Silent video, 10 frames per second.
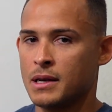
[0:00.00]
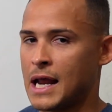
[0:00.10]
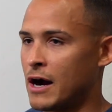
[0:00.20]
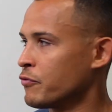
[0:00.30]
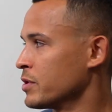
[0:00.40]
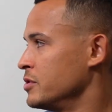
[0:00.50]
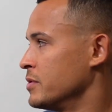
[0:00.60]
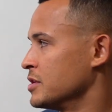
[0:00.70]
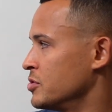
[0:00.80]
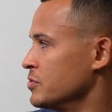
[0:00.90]
Now if we do
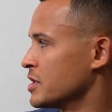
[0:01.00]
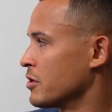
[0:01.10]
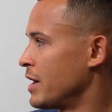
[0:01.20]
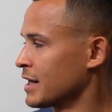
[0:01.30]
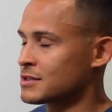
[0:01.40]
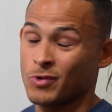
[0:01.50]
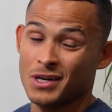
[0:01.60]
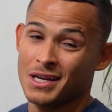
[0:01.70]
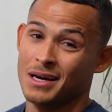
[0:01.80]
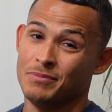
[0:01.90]
the
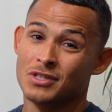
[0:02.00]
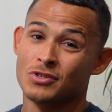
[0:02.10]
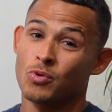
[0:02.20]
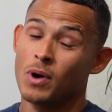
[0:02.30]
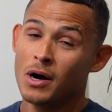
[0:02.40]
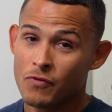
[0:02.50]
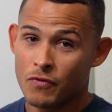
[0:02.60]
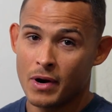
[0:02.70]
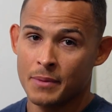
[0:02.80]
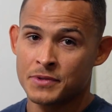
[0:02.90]
2-0-X-1 times 12
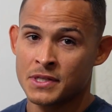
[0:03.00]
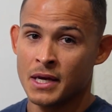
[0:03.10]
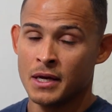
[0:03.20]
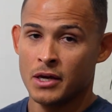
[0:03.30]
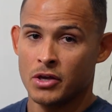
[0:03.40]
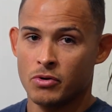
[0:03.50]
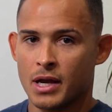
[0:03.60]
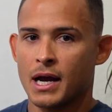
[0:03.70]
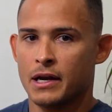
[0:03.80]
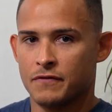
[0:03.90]
reps, you can
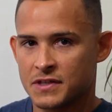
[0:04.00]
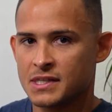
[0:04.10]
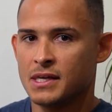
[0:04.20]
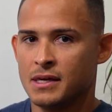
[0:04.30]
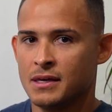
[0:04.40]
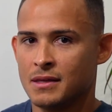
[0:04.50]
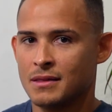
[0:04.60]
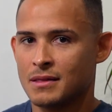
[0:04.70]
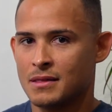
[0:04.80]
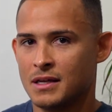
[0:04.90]
kind of see
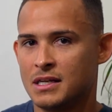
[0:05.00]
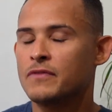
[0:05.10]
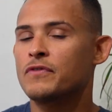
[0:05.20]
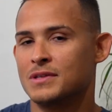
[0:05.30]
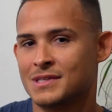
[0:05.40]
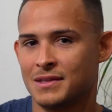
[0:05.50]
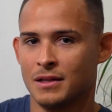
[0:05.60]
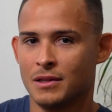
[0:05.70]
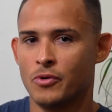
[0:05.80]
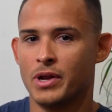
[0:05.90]
the difference in the
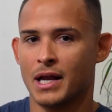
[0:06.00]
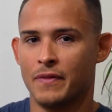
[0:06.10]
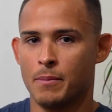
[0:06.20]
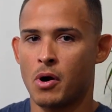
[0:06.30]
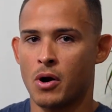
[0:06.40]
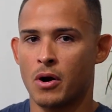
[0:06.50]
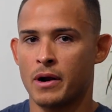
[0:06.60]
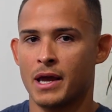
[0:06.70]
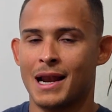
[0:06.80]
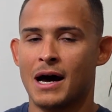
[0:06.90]
loading on the
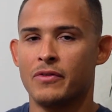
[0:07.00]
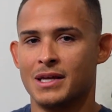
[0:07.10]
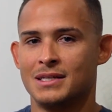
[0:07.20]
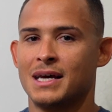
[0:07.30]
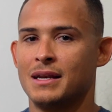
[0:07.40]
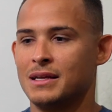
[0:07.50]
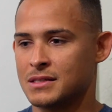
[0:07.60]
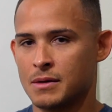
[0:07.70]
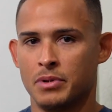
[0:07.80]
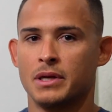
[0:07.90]
bar and how the intent is
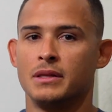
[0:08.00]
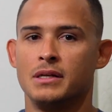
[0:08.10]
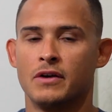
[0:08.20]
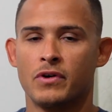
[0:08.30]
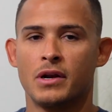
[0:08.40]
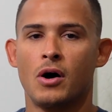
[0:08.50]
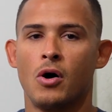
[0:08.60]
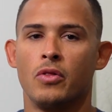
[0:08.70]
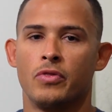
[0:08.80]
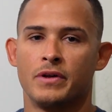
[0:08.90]
completely different,
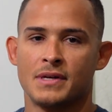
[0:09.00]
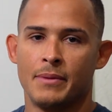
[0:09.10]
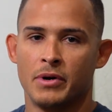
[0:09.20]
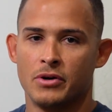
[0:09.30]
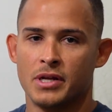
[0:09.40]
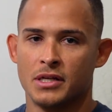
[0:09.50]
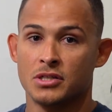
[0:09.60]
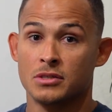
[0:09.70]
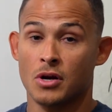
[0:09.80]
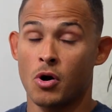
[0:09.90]
although the time under
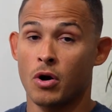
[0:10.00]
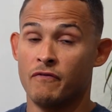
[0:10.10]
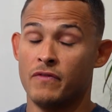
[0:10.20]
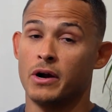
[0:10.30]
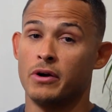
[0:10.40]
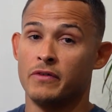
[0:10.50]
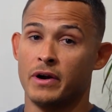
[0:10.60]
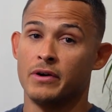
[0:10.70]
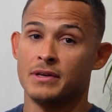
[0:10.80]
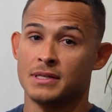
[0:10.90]
tensions are very,
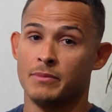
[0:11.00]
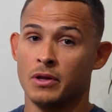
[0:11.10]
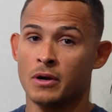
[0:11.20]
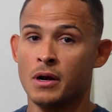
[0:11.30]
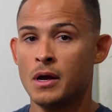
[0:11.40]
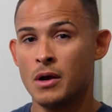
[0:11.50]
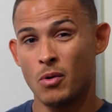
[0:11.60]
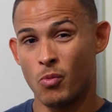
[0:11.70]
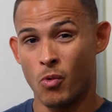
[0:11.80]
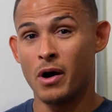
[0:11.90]
very similar.
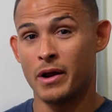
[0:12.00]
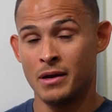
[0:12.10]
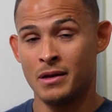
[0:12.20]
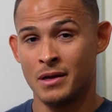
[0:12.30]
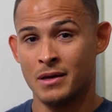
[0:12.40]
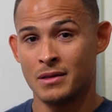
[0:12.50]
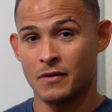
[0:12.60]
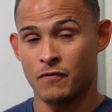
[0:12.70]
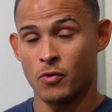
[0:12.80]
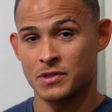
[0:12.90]
One, the
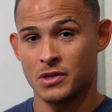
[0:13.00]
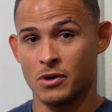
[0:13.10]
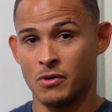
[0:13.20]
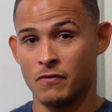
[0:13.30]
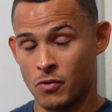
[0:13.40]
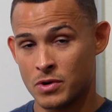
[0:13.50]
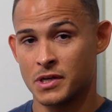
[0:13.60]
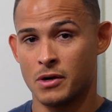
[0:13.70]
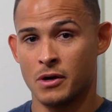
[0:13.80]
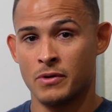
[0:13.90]

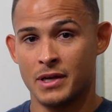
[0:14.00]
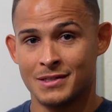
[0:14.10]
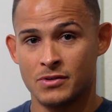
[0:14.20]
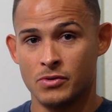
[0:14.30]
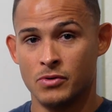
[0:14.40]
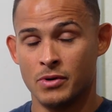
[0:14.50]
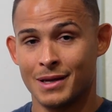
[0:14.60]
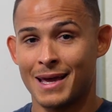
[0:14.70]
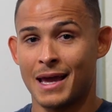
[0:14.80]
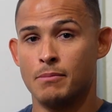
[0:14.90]
4-0-4-0, is to
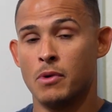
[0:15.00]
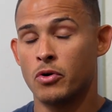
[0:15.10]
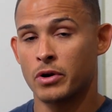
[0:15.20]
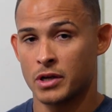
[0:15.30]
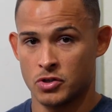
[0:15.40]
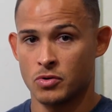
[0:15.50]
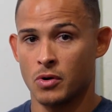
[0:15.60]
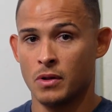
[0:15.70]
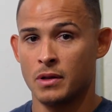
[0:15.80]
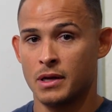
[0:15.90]
gain motor
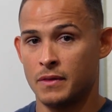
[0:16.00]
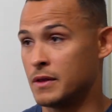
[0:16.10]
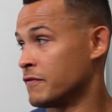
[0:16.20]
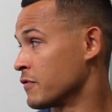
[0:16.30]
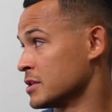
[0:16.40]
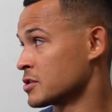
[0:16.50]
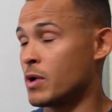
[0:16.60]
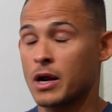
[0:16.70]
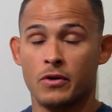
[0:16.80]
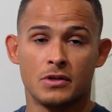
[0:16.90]
control in the front
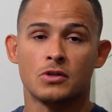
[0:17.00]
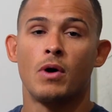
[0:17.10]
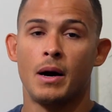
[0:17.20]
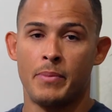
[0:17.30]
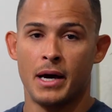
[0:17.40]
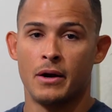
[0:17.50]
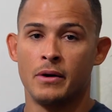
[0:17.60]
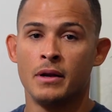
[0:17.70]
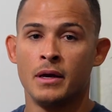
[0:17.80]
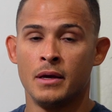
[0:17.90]
squat or the squat
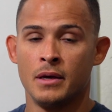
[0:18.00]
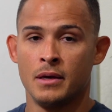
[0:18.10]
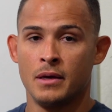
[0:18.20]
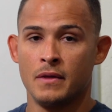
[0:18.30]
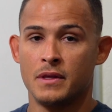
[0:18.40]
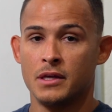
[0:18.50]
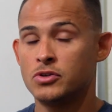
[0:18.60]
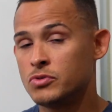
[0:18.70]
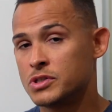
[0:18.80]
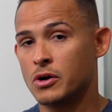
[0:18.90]
pattern. The
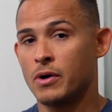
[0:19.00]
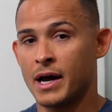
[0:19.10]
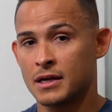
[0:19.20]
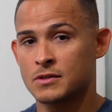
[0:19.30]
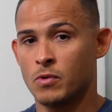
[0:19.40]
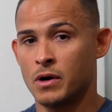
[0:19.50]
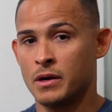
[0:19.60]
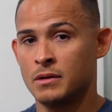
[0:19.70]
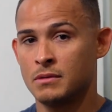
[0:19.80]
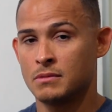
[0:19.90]

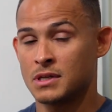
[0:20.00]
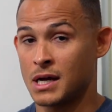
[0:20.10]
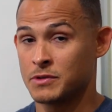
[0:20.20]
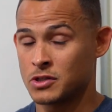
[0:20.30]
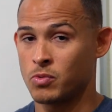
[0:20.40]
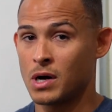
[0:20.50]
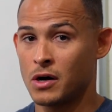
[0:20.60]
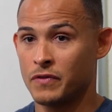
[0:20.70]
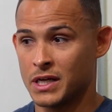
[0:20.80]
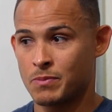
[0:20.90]
2-0-X-1 times
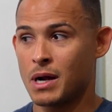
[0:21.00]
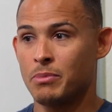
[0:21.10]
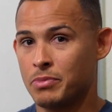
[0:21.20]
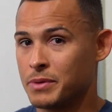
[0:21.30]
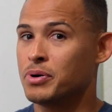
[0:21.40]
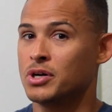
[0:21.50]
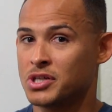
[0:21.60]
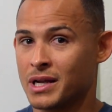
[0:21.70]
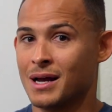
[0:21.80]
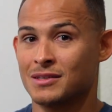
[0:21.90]
12, that's probably
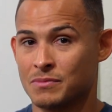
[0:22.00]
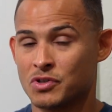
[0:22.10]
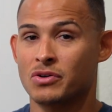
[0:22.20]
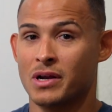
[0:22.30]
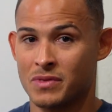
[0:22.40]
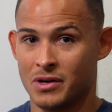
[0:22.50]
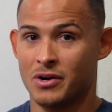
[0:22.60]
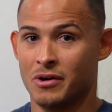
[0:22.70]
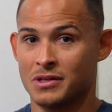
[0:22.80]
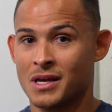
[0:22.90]
pushing on some strength
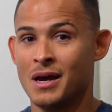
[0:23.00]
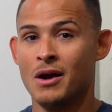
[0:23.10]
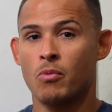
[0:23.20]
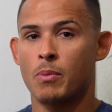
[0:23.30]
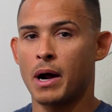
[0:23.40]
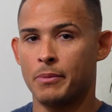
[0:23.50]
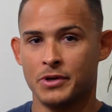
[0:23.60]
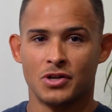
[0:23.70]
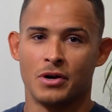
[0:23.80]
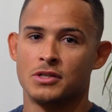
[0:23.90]
endurance. We're probably
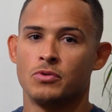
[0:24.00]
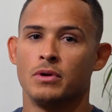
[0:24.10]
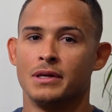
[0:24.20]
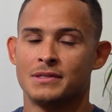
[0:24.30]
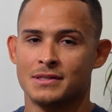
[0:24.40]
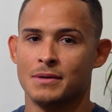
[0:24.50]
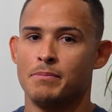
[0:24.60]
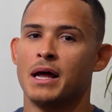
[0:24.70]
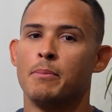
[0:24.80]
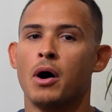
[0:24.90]
starting to elicit some
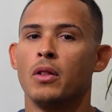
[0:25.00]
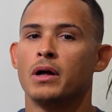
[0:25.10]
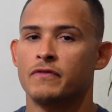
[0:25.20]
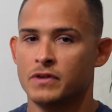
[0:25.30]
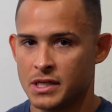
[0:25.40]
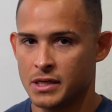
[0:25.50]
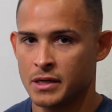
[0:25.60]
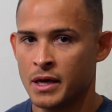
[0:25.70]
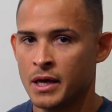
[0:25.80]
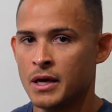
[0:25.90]
metabolic fatigue.